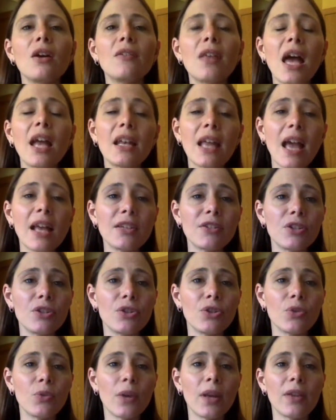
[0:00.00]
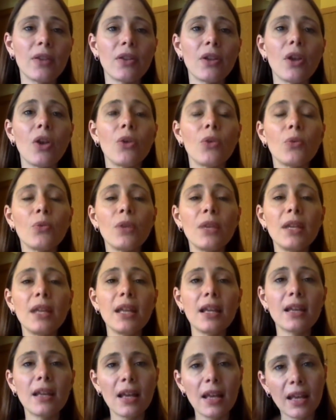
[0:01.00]
That has to do with
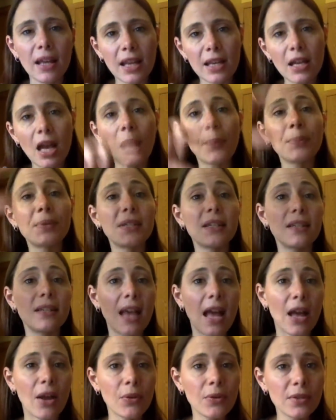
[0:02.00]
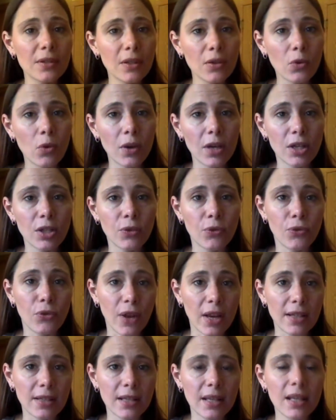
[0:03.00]
reading in ups and downs according to
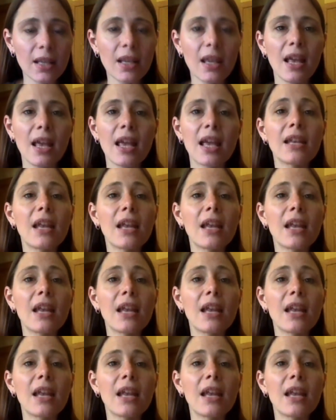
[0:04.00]
phrasing.